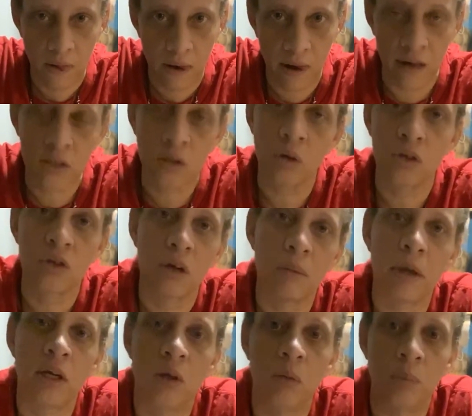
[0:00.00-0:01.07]
And so it's going to
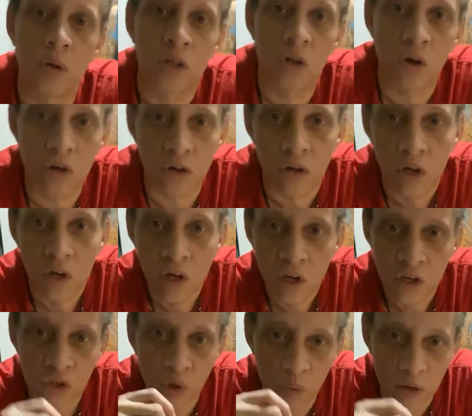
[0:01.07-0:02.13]
make you push harder.
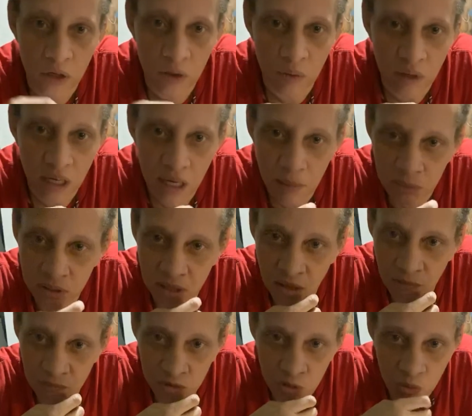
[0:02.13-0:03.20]
So when you keep
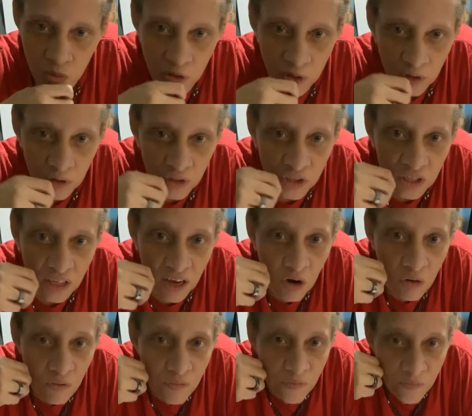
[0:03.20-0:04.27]
stuff to
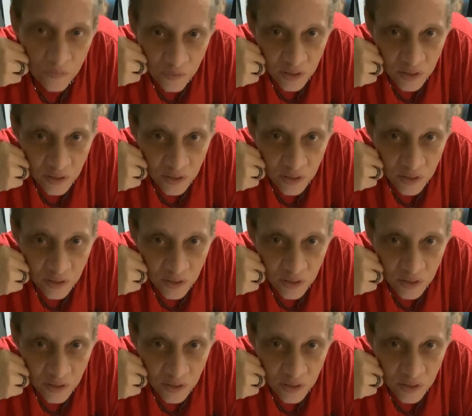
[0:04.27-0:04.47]
yourself,